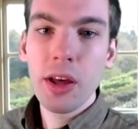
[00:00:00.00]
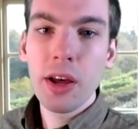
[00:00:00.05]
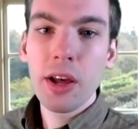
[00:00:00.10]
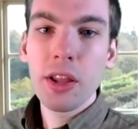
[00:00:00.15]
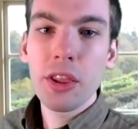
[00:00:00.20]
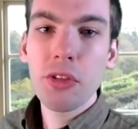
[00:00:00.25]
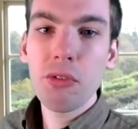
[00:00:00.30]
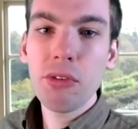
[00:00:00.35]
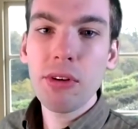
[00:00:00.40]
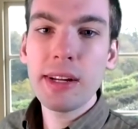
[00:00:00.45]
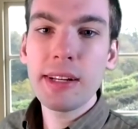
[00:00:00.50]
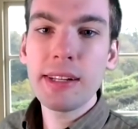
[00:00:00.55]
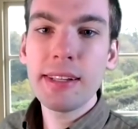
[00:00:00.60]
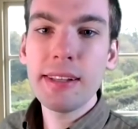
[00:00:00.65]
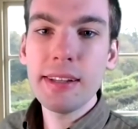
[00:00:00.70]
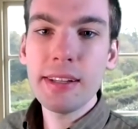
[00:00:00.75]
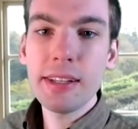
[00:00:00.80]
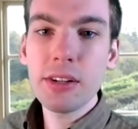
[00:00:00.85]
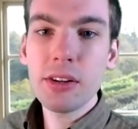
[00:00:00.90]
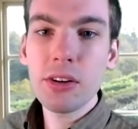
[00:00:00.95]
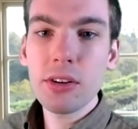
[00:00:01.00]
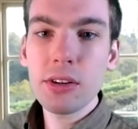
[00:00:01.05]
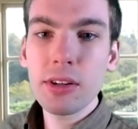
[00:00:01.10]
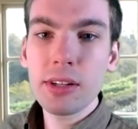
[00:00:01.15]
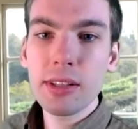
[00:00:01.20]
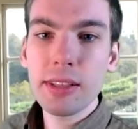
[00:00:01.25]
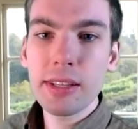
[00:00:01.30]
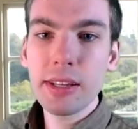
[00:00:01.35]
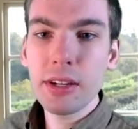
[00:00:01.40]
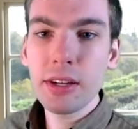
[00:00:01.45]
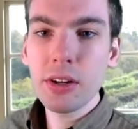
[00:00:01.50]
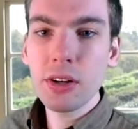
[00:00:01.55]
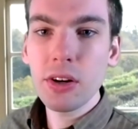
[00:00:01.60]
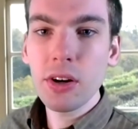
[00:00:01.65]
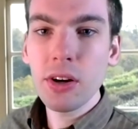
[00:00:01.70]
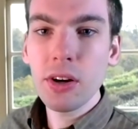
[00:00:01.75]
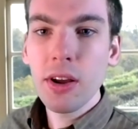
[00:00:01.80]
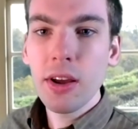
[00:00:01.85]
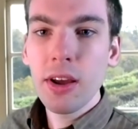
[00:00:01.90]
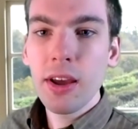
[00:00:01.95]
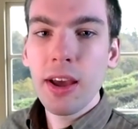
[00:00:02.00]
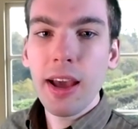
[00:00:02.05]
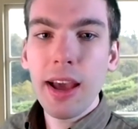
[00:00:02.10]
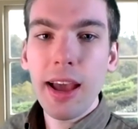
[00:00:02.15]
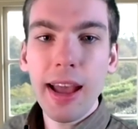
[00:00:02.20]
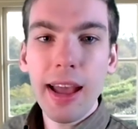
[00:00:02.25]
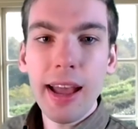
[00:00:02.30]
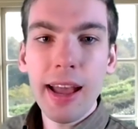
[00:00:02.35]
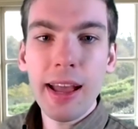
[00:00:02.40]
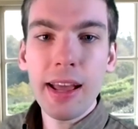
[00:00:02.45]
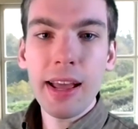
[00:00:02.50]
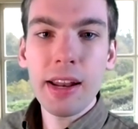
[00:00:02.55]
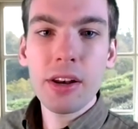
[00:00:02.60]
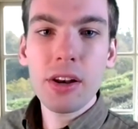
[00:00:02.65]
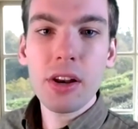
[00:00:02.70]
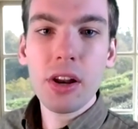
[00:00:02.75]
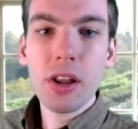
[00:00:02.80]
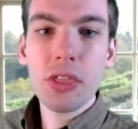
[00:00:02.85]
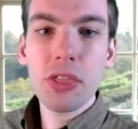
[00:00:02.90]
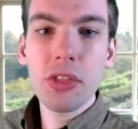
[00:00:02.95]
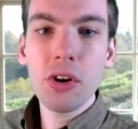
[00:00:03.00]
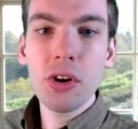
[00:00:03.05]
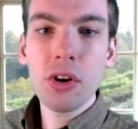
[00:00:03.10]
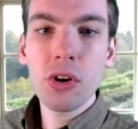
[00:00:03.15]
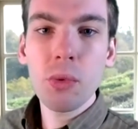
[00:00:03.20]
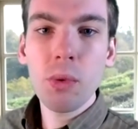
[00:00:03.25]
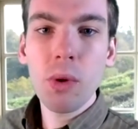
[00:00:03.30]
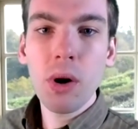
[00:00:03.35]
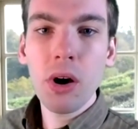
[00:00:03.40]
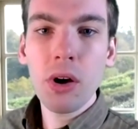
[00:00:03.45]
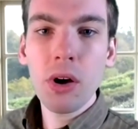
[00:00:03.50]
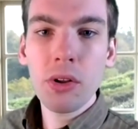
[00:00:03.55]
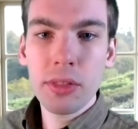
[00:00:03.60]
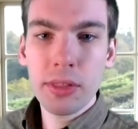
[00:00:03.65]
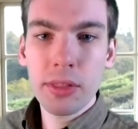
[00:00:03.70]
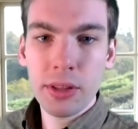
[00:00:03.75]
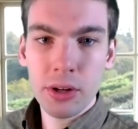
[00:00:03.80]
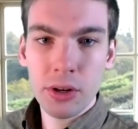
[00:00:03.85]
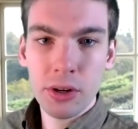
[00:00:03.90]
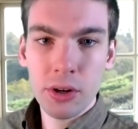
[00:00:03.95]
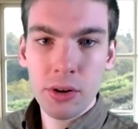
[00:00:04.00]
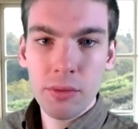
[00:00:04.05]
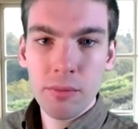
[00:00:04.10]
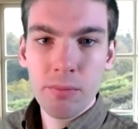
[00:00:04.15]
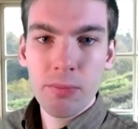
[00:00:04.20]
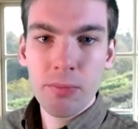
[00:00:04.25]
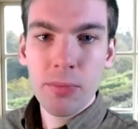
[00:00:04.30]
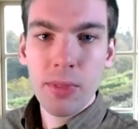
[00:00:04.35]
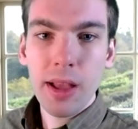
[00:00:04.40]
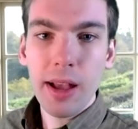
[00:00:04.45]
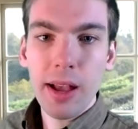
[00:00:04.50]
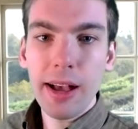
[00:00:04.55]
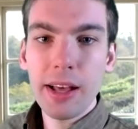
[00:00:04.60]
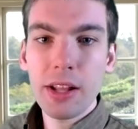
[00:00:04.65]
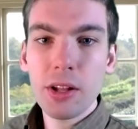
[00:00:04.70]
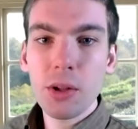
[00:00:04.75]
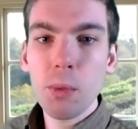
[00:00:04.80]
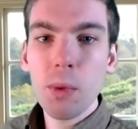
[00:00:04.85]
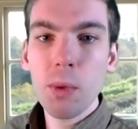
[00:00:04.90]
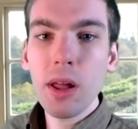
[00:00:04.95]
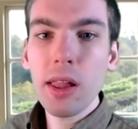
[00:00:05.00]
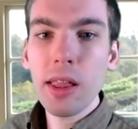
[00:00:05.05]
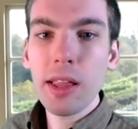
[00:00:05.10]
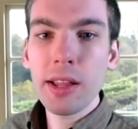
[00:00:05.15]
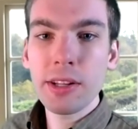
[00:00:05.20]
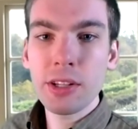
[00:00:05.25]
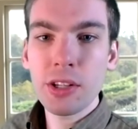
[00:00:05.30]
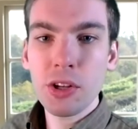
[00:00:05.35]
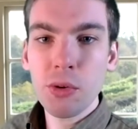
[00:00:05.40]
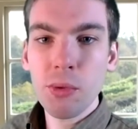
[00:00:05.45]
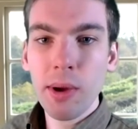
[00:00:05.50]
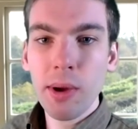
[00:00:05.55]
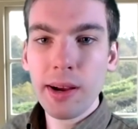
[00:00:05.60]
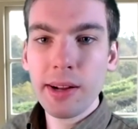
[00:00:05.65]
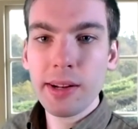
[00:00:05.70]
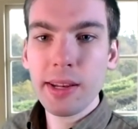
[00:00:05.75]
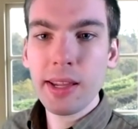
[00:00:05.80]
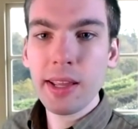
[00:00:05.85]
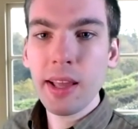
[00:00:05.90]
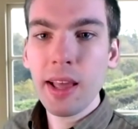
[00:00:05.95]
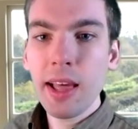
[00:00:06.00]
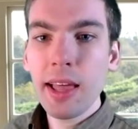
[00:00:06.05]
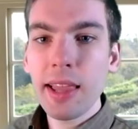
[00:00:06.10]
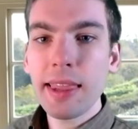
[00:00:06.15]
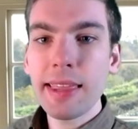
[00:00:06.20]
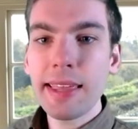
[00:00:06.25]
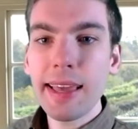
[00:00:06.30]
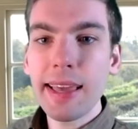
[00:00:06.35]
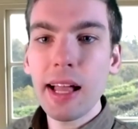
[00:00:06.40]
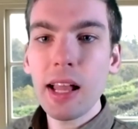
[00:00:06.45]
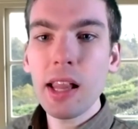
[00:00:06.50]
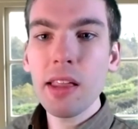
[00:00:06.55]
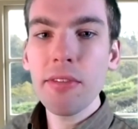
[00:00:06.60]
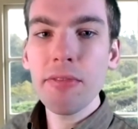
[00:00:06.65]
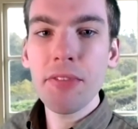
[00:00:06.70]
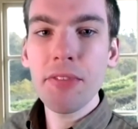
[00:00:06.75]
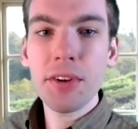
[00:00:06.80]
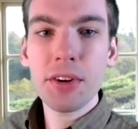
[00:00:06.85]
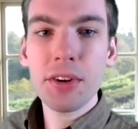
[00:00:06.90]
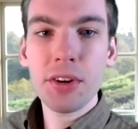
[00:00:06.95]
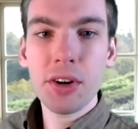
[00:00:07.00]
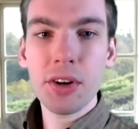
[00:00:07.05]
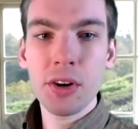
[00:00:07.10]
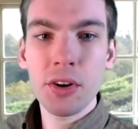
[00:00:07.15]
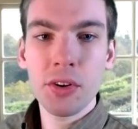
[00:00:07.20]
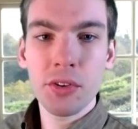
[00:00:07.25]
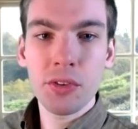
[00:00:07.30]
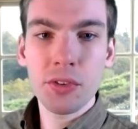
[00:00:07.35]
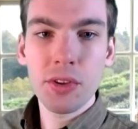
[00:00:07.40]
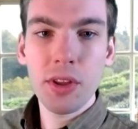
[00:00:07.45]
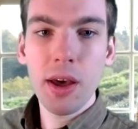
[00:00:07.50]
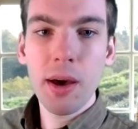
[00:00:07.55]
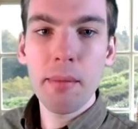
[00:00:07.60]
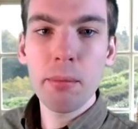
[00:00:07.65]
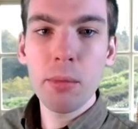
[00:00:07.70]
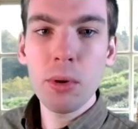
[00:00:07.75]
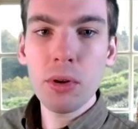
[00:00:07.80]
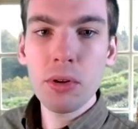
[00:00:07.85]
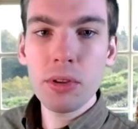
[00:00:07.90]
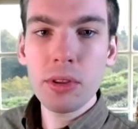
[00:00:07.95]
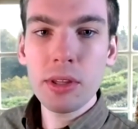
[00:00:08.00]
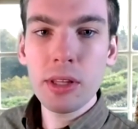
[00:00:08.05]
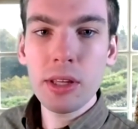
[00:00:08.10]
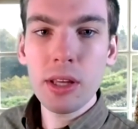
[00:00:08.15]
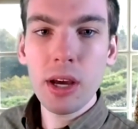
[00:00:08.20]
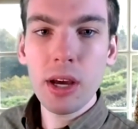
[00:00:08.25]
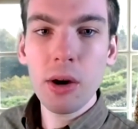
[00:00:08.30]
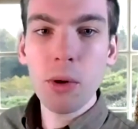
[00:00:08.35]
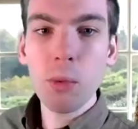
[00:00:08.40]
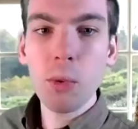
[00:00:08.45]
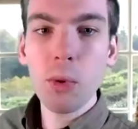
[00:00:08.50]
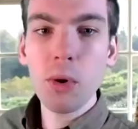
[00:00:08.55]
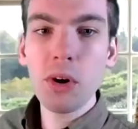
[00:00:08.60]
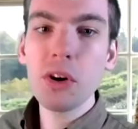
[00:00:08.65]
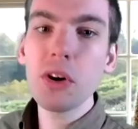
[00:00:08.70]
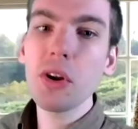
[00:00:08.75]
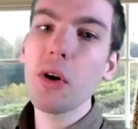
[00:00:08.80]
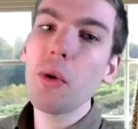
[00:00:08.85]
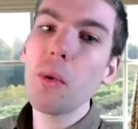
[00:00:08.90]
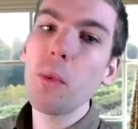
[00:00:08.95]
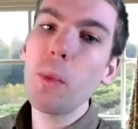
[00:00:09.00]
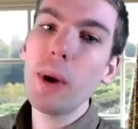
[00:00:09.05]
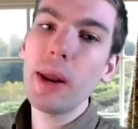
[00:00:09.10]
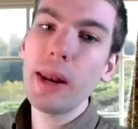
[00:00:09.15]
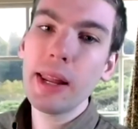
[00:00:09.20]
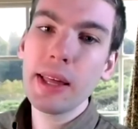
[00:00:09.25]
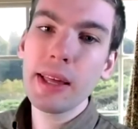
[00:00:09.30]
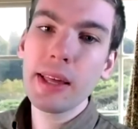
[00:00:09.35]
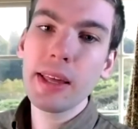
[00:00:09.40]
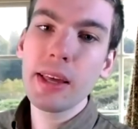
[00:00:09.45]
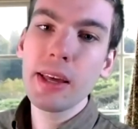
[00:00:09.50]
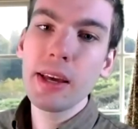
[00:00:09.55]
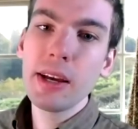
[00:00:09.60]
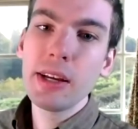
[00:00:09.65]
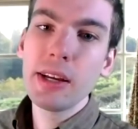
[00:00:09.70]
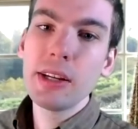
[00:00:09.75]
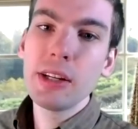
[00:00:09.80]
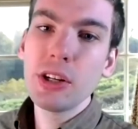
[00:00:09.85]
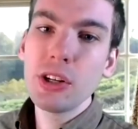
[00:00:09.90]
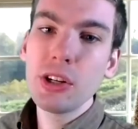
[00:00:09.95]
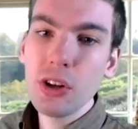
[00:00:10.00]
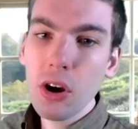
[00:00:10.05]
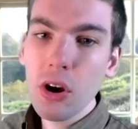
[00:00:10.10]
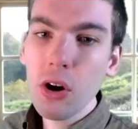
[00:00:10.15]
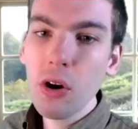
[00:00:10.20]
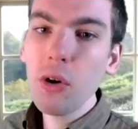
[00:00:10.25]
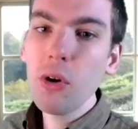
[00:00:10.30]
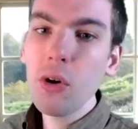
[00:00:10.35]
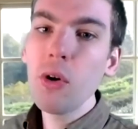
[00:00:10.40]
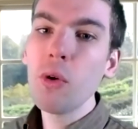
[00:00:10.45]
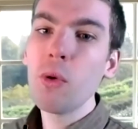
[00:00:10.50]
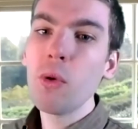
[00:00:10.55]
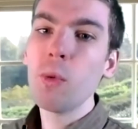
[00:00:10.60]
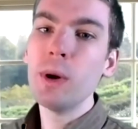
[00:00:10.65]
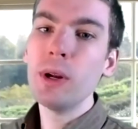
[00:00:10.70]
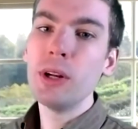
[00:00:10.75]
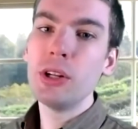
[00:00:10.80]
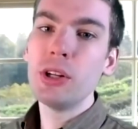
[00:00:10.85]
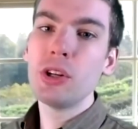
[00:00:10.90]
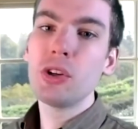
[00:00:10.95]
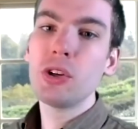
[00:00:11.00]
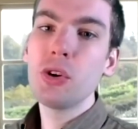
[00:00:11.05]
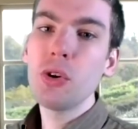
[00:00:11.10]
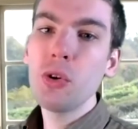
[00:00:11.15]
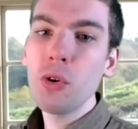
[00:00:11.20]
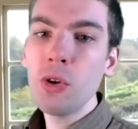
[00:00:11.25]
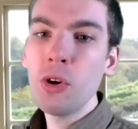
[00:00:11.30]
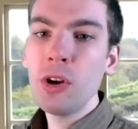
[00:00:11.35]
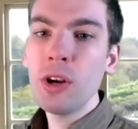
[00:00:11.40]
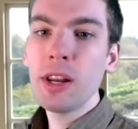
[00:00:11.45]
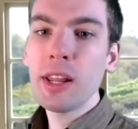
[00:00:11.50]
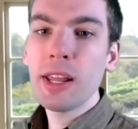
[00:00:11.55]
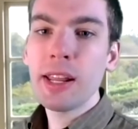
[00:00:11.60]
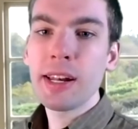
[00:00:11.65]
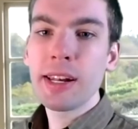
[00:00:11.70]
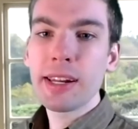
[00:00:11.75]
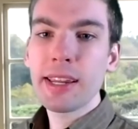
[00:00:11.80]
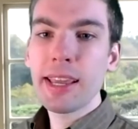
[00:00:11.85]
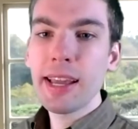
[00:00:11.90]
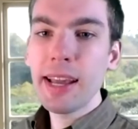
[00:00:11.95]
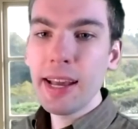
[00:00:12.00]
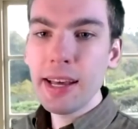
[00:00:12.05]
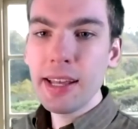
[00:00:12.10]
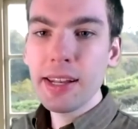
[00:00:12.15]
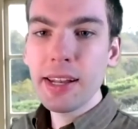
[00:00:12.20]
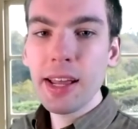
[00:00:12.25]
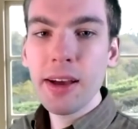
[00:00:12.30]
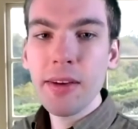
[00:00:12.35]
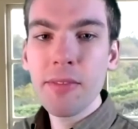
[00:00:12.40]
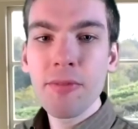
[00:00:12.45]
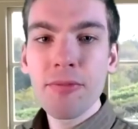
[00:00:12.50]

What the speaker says: Three Sisters Theatre, and Third Wall Theatre, as well as directing The Elephant Girls, a multi-award-winning show which toured in Canada